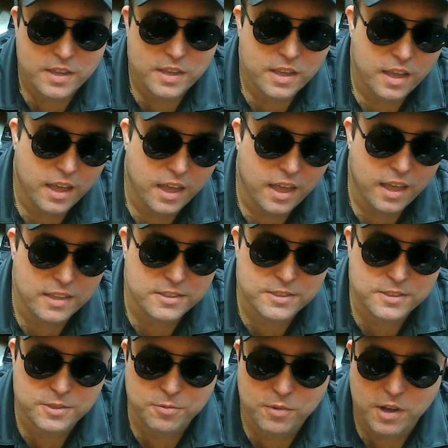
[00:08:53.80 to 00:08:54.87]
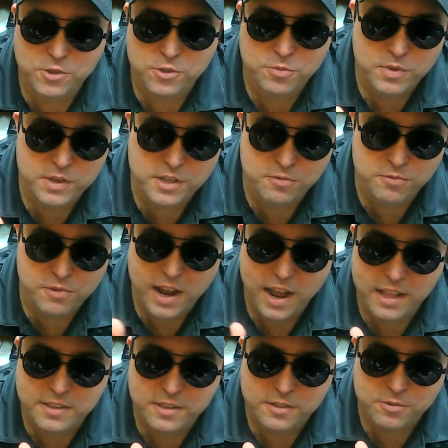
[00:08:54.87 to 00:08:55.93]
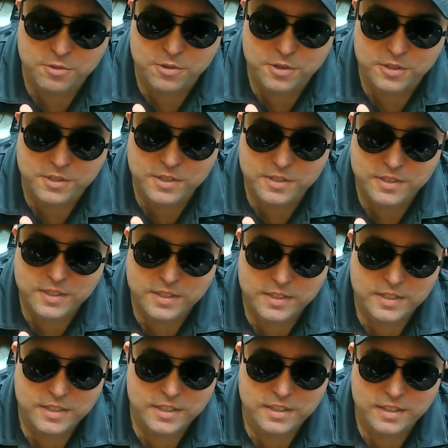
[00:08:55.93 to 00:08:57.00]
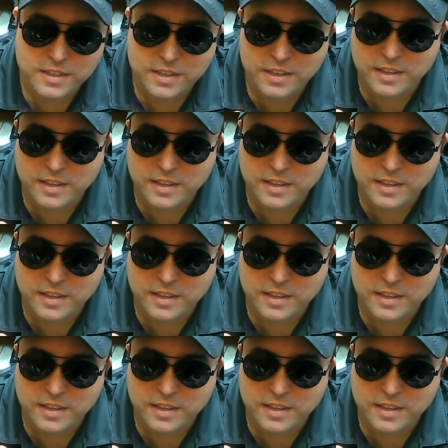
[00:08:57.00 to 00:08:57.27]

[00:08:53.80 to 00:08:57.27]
and once you begin writing to it uh,